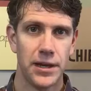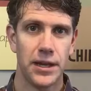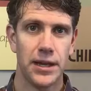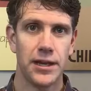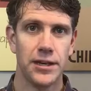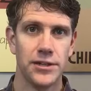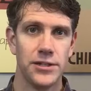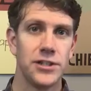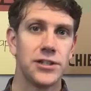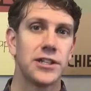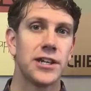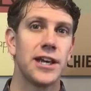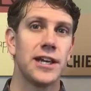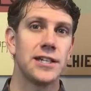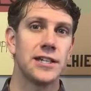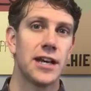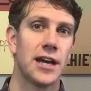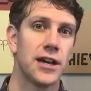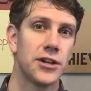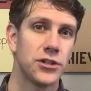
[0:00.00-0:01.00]
and in this
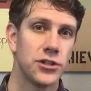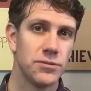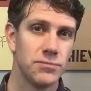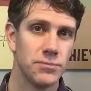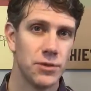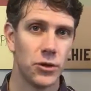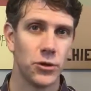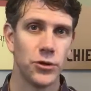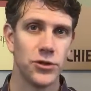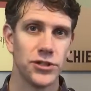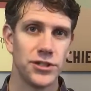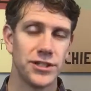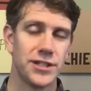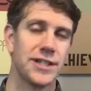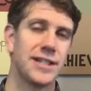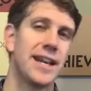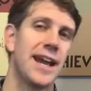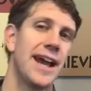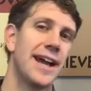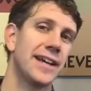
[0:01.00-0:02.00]
case Hashimoto's is
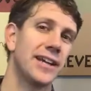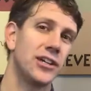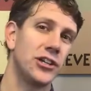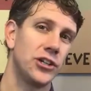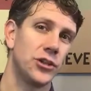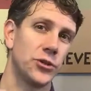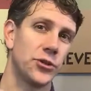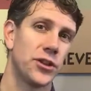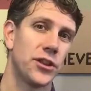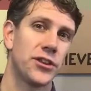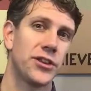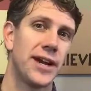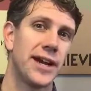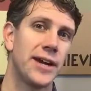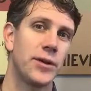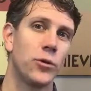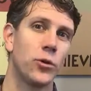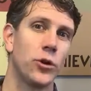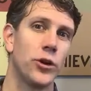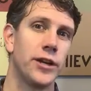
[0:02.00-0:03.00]
attacking your own
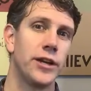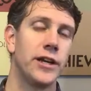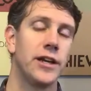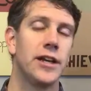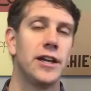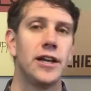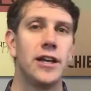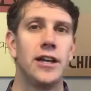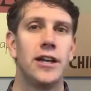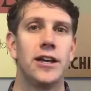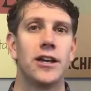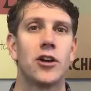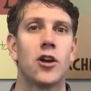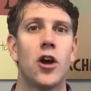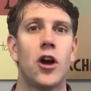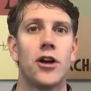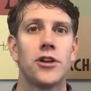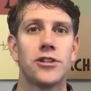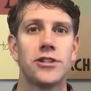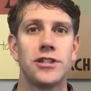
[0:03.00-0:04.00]
thyroid,
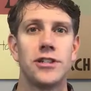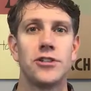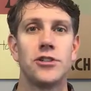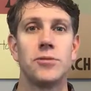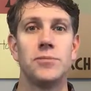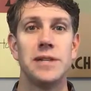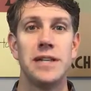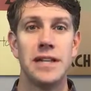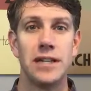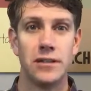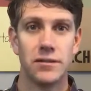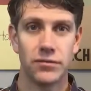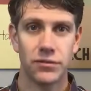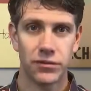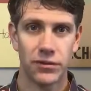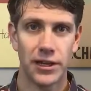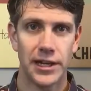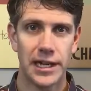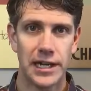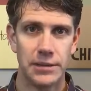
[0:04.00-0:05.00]
causing it to be
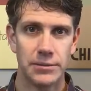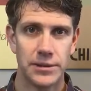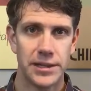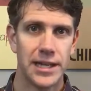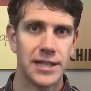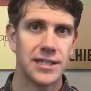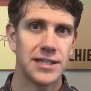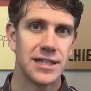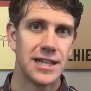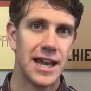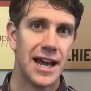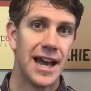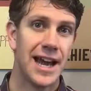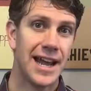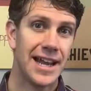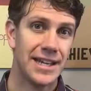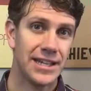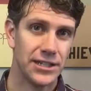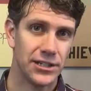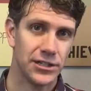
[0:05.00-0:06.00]
inflamed, and that's the
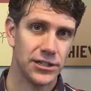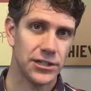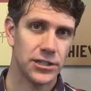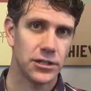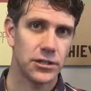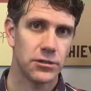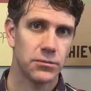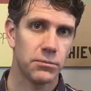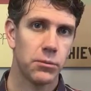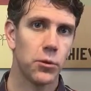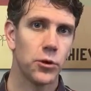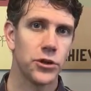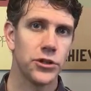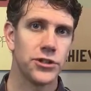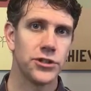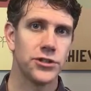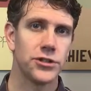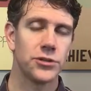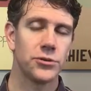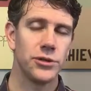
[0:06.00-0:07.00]
itis
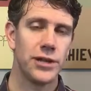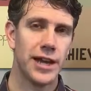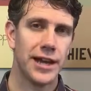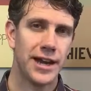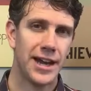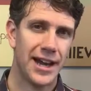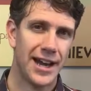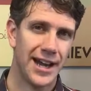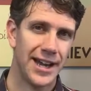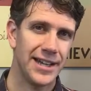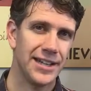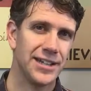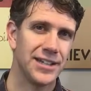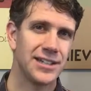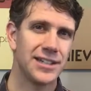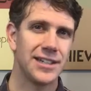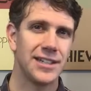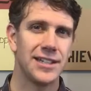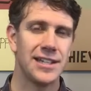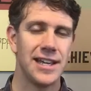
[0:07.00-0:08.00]
portion. So when you add
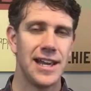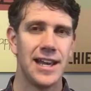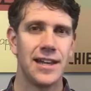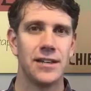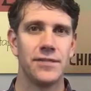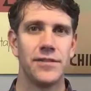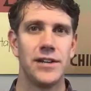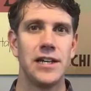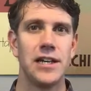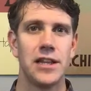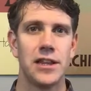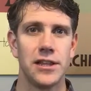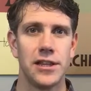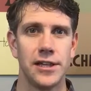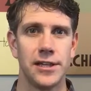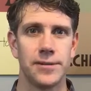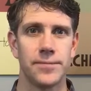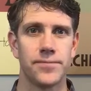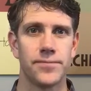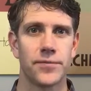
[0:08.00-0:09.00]
itis at the end of
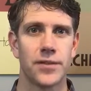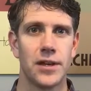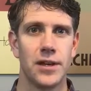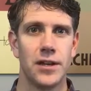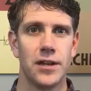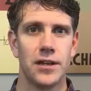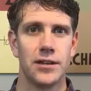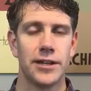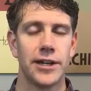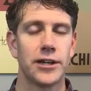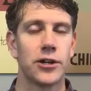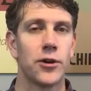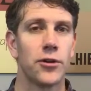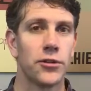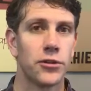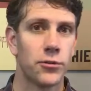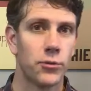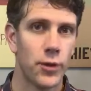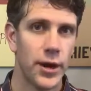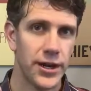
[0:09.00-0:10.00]
anything, like
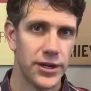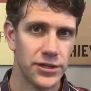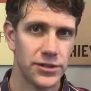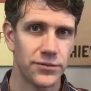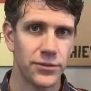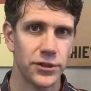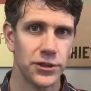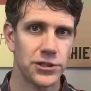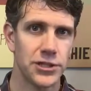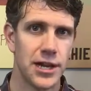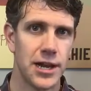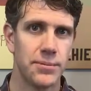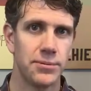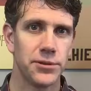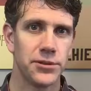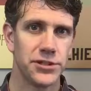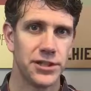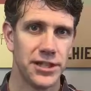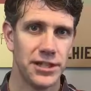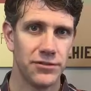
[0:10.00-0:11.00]
arthritis for
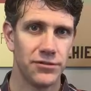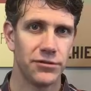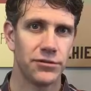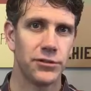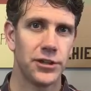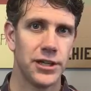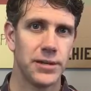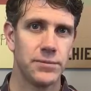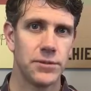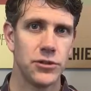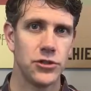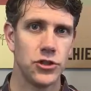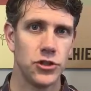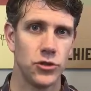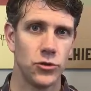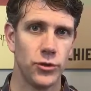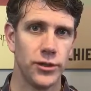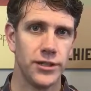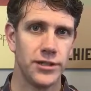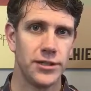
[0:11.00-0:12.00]
example, is an inflamed
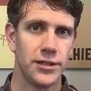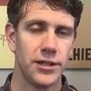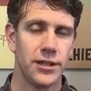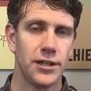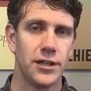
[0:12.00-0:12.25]
joint